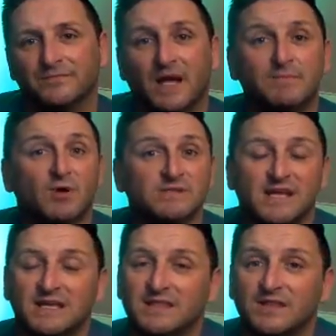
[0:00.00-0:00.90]
I'm not
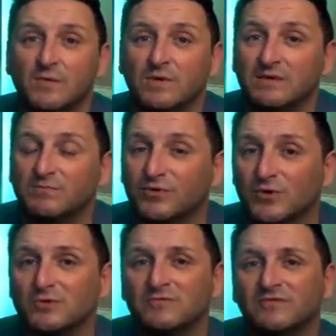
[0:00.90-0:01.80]
saying that they will
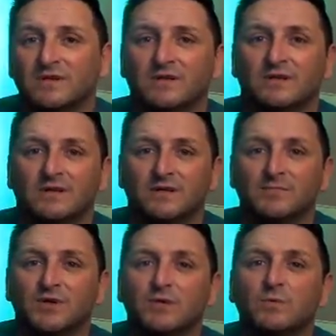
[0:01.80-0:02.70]
improve,
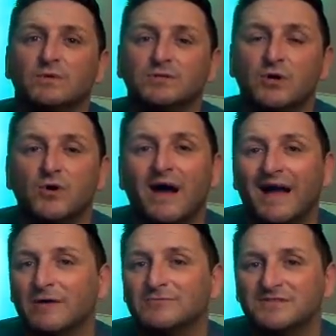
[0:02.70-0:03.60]
but you will know
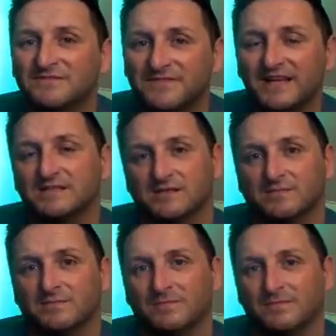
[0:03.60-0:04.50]
how to fix them.